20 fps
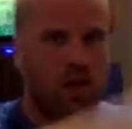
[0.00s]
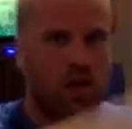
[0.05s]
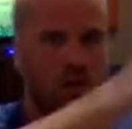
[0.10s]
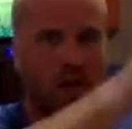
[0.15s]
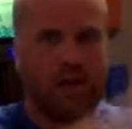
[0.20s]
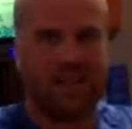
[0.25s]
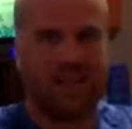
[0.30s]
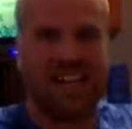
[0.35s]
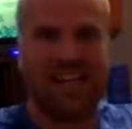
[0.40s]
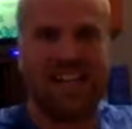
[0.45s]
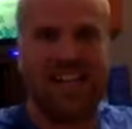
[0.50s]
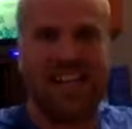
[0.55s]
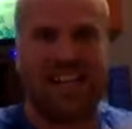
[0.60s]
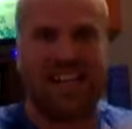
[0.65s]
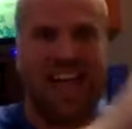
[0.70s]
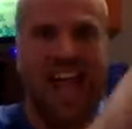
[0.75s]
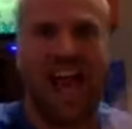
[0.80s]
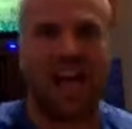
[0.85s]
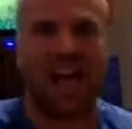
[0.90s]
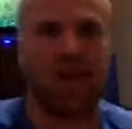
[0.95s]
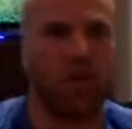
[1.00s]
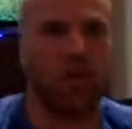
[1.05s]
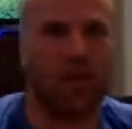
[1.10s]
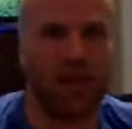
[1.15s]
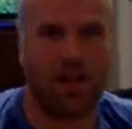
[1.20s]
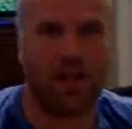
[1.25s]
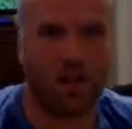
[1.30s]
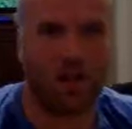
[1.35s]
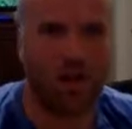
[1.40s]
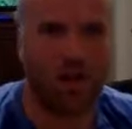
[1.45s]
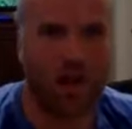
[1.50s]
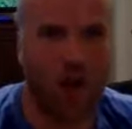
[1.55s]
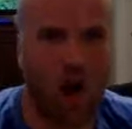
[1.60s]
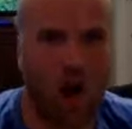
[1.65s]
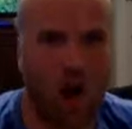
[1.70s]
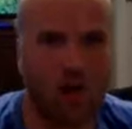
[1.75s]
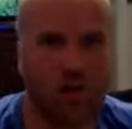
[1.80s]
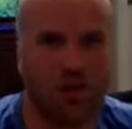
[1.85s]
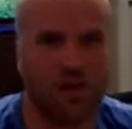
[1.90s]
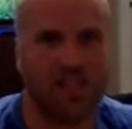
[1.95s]
When I was at the academy, we had to do like
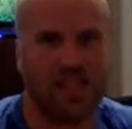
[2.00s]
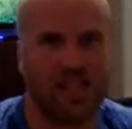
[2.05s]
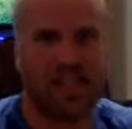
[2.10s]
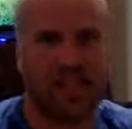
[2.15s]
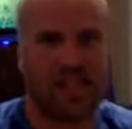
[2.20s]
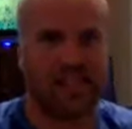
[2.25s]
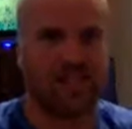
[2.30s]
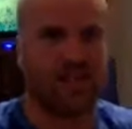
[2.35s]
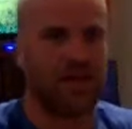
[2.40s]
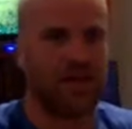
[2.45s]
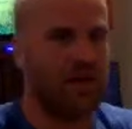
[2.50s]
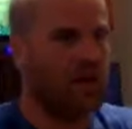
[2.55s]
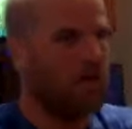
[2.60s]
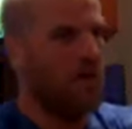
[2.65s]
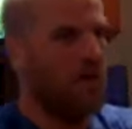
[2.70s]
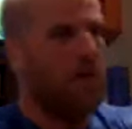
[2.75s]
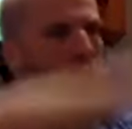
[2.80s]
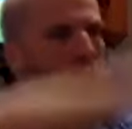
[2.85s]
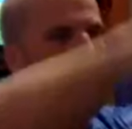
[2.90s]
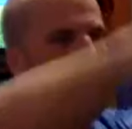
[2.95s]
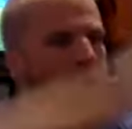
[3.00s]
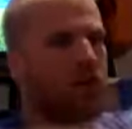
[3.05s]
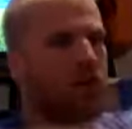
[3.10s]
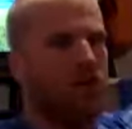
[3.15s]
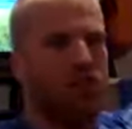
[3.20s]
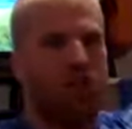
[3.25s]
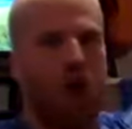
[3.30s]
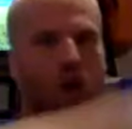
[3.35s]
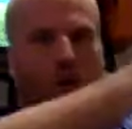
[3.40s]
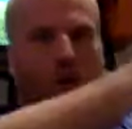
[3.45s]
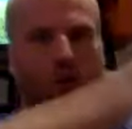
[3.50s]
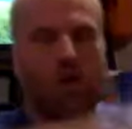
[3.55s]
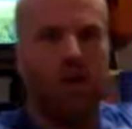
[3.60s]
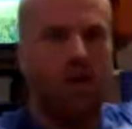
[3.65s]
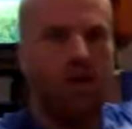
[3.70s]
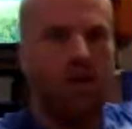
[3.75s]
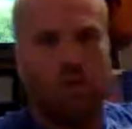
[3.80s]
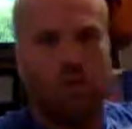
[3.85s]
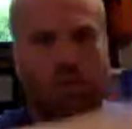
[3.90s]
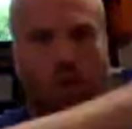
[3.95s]
hundreds of these. So
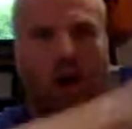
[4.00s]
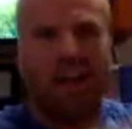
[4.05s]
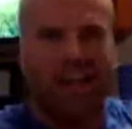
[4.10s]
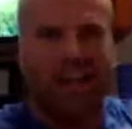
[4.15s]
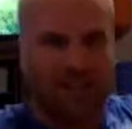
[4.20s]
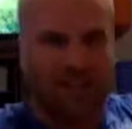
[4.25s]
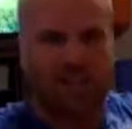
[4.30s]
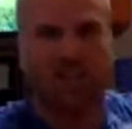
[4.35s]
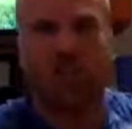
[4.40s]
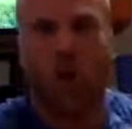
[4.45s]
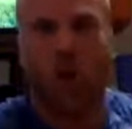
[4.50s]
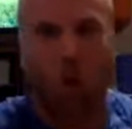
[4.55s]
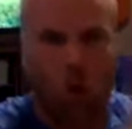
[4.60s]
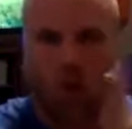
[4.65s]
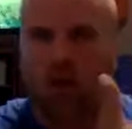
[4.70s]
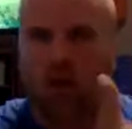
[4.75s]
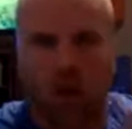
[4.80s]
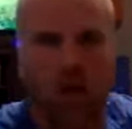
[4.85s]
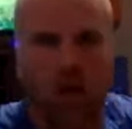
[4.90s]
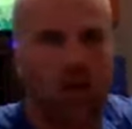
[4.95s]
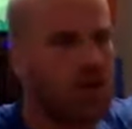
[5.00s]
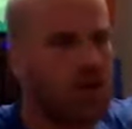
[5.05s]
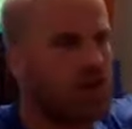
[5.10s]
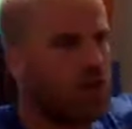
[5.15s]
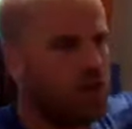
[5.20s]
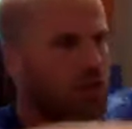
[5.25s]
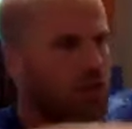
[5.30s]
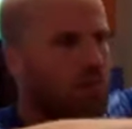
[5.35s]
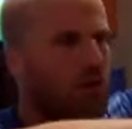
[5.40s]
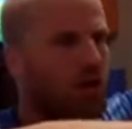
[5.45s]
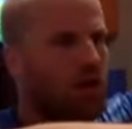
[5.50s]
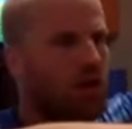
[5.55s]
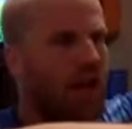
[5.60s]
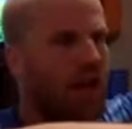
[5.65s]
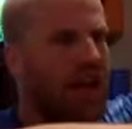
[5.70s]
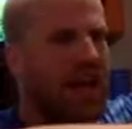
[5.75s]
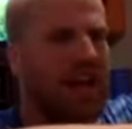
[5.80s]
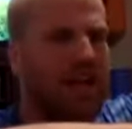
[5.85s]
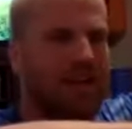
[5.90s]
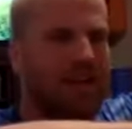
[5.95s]
your butt gets sore. So you put your
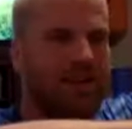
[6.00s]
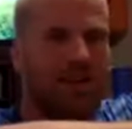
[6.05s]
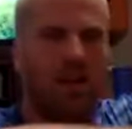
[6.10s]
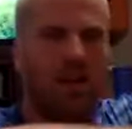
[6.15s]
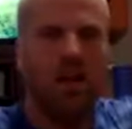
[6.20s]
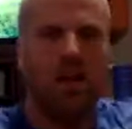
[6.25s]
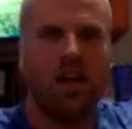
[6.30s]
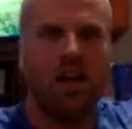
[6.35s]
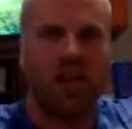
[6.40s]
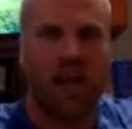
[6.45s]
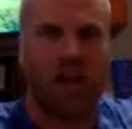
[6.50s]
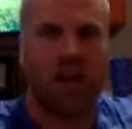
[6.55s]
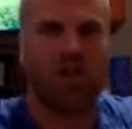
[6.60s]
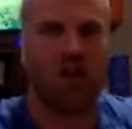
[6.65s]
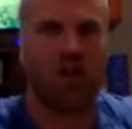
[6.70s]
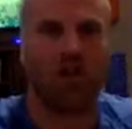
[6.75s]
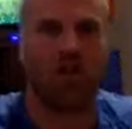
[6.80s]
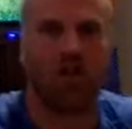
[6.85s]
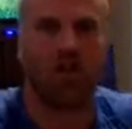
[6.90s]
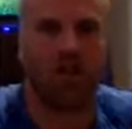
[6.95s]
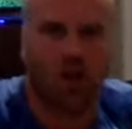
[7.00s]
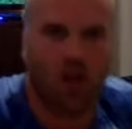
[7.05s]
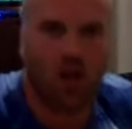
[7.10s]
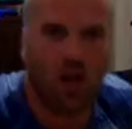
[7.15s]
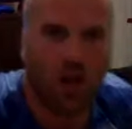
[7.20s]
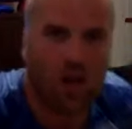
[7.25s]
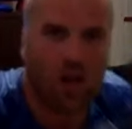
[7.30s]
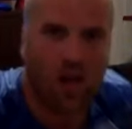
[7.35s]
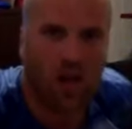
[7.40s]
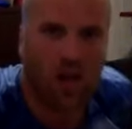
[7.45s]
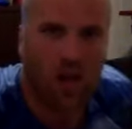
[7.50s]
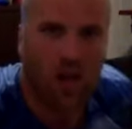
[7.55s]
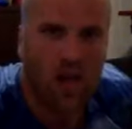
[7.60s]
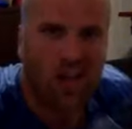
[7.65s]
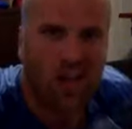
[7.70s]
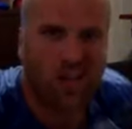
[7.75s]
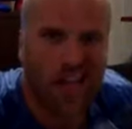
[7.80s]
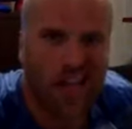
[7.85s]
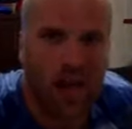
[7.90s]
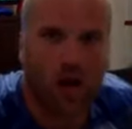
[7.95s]
hand kind of under your
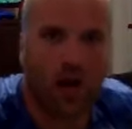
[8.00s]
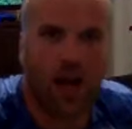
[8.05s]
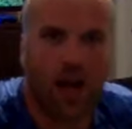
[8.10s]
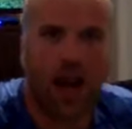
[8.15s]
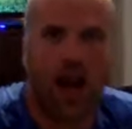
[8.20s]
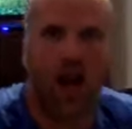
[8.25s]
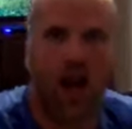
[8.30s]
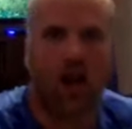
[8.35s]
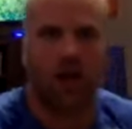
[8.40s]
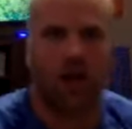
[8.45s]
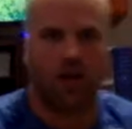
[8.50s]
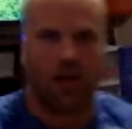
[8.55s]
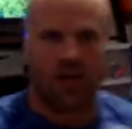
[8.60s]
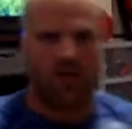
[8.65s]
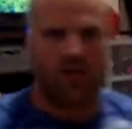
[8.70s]
derriere and it'll give